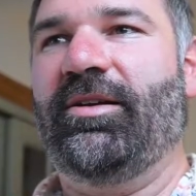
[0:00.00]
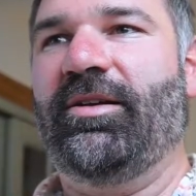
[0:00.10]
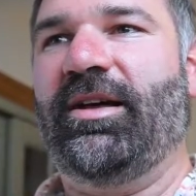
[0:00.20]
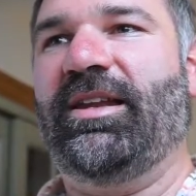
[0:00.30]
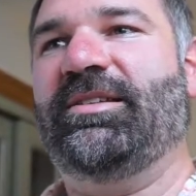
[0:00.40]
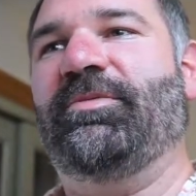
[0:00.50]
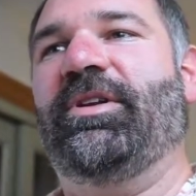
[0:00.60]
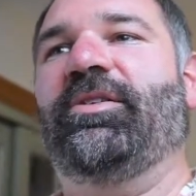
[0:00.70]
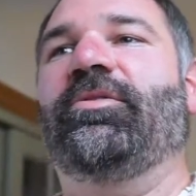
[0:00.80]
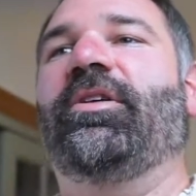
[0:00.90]
That is pretty
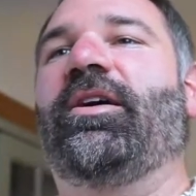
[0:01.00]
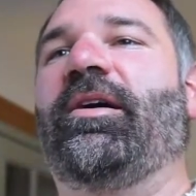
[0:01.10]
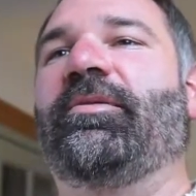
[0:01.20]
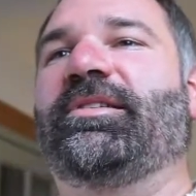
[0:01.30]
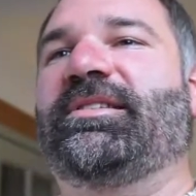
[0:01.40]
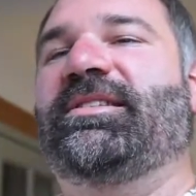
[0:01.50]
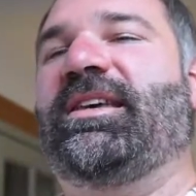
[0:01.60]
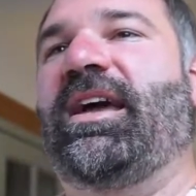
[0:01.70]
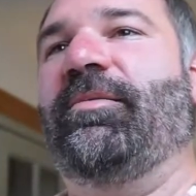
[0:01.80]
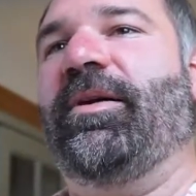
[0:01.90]
cool. Alright, what does it
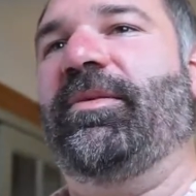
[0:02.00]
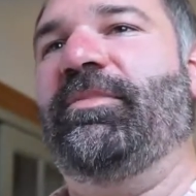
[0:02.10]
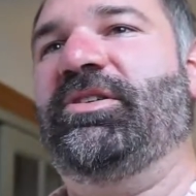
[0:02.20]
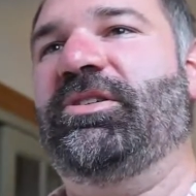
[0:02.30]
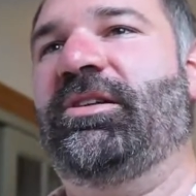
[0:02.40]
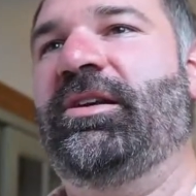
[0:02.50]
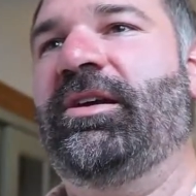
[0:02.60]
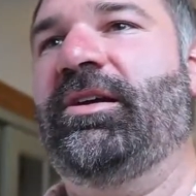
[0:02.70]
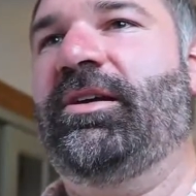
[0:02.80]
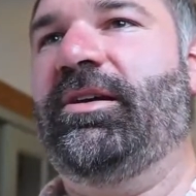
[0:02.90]
say about the mission?
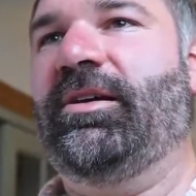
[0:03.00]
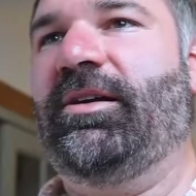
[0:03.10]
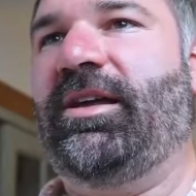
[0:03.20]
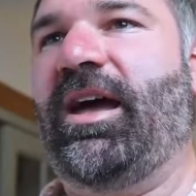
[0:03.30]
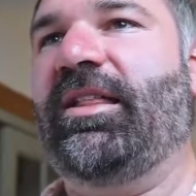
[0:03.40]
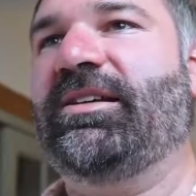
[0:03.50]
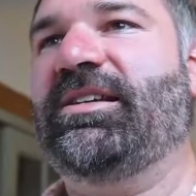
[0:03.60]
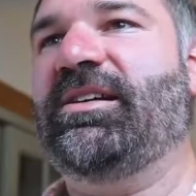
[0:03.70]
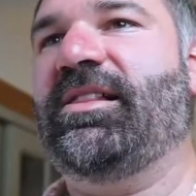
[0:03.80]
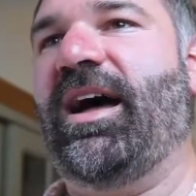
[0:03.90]
Galaxy
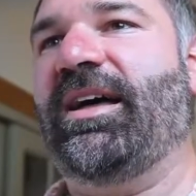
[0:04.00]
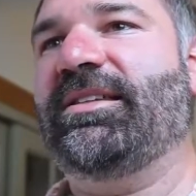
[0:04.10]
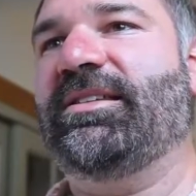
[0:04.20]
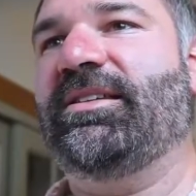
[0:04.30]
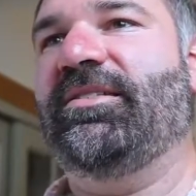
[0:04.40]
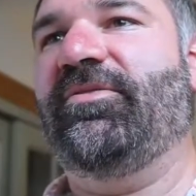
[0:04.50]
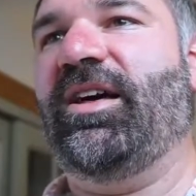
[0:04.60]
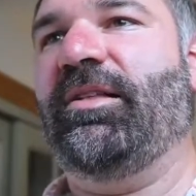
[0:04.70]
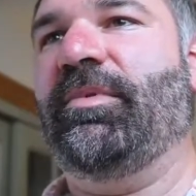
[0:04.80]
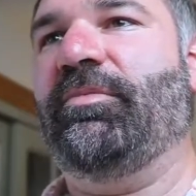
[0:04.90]
Class
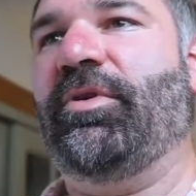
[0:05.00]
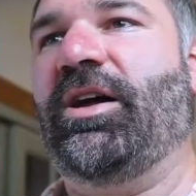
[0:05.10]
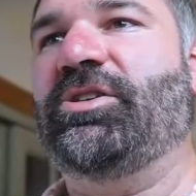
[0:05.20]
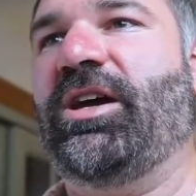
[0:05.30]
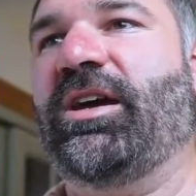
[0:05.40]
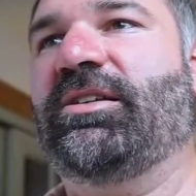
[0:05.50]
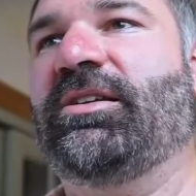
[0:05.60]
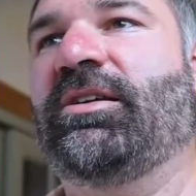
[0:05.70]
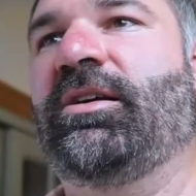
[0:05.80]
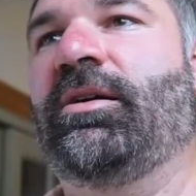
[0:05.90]
Development Project.
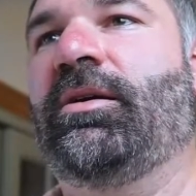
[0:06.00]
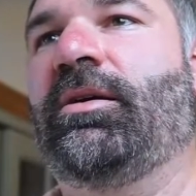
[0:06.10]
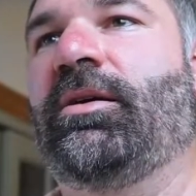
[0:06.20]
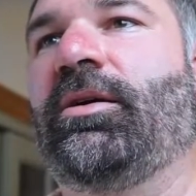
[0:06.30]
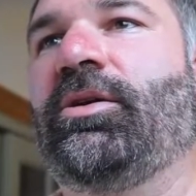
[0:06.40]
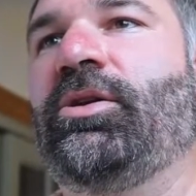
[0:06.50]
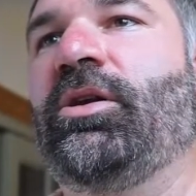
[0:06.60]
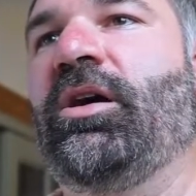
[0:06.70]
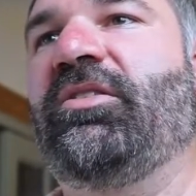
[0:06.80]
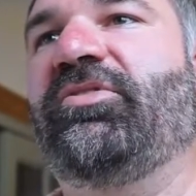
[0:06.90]

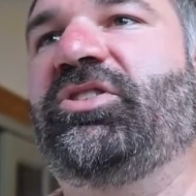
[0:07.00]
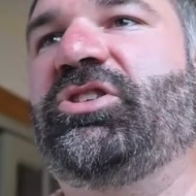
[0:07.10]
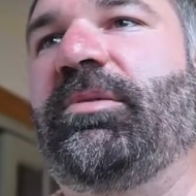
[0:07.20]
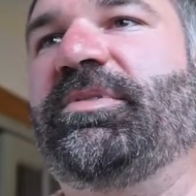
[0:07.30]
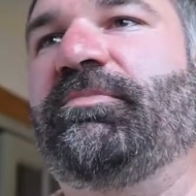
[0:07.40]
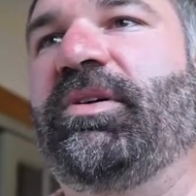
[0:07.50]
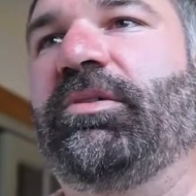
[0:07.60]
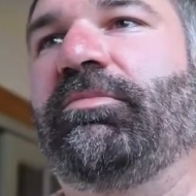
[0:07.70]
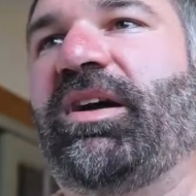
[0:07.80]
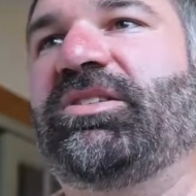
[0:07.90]
None of the ships
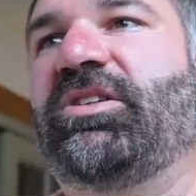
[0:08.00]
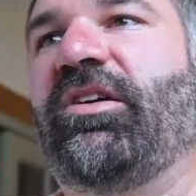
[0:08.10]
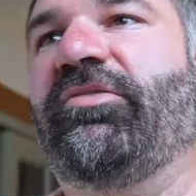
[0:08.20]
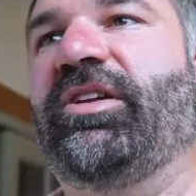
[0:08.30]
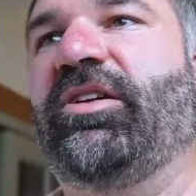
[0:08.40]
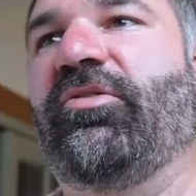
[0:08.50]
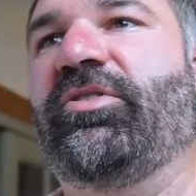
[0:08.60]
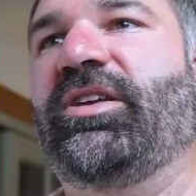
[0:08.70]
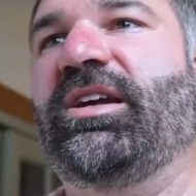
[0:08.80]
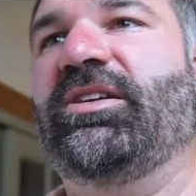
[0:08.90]
built by Starfleet over
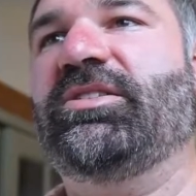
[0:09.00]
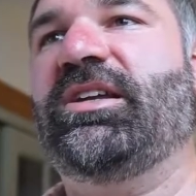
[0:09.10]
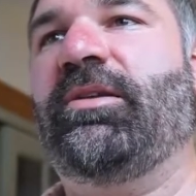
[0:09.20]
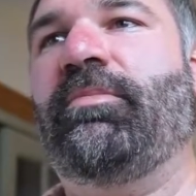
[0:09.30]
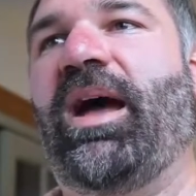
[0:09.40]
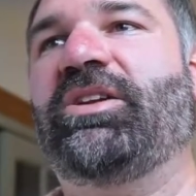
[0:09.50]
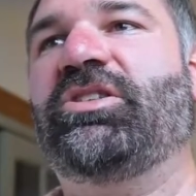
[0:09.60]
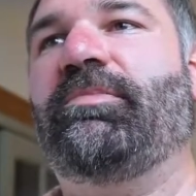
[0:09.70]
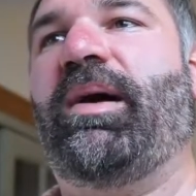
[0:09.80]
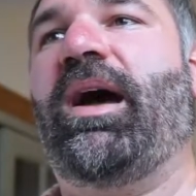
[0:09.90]
the years can match the
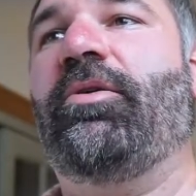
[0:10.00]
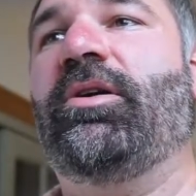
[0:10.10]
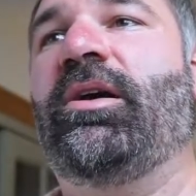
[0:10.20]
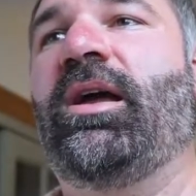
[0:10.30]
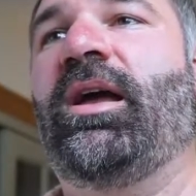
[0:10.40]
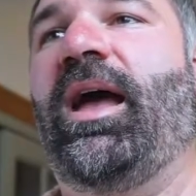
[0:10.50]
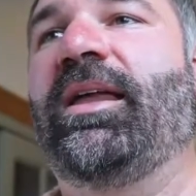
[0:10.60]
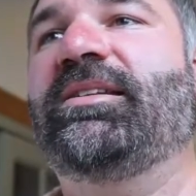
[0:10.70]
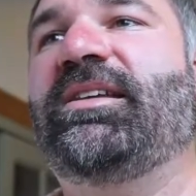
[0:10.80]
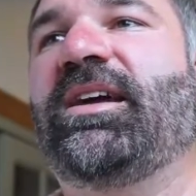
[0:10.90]
power
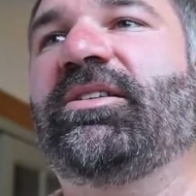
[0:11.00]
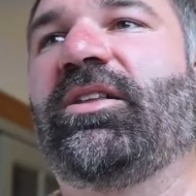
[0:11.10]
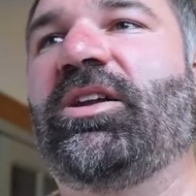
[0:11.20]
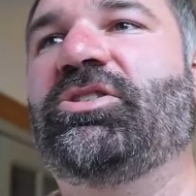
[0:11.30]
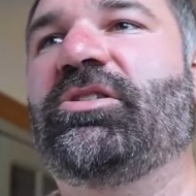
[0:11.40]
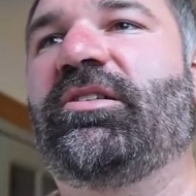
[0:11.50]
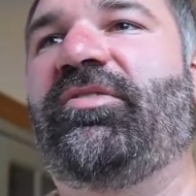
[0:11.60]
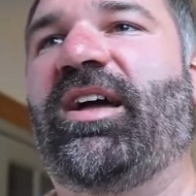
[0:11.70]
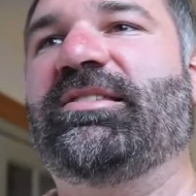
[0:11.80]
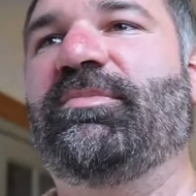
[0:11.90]
and technological
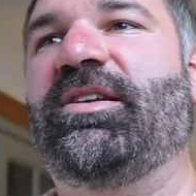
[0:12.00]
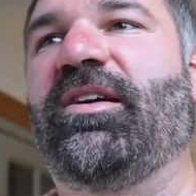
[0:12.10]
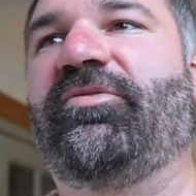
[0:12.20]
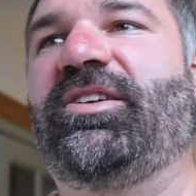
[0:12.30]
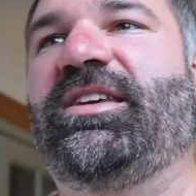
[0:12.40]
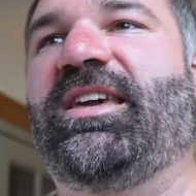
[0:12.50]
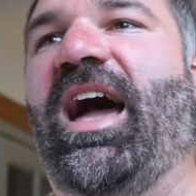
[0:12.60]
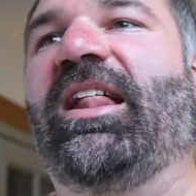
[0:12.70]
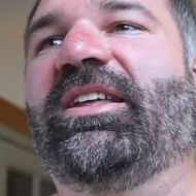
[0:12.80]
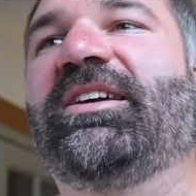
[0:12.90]
advancement of
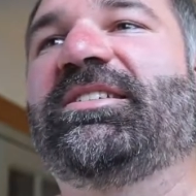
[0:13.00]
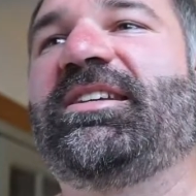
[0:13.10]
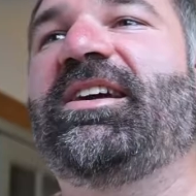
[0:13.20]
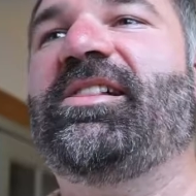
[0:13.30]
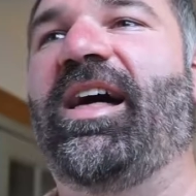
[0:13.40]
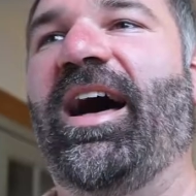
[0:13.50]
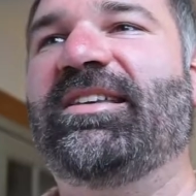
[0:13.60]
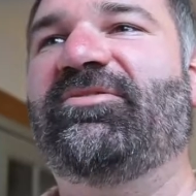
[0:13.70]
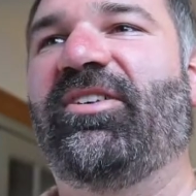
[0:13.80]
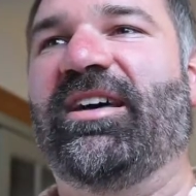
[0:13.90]
Galaxy
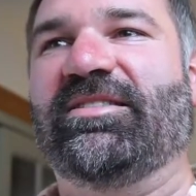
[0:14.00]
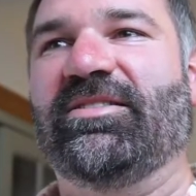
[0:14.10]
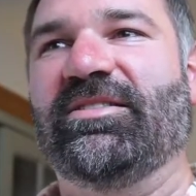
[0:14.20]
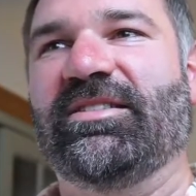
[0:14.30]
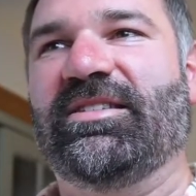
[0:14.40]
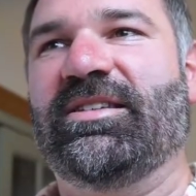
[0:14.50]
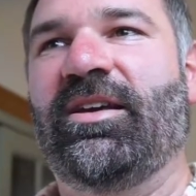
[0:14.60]
Class vessels.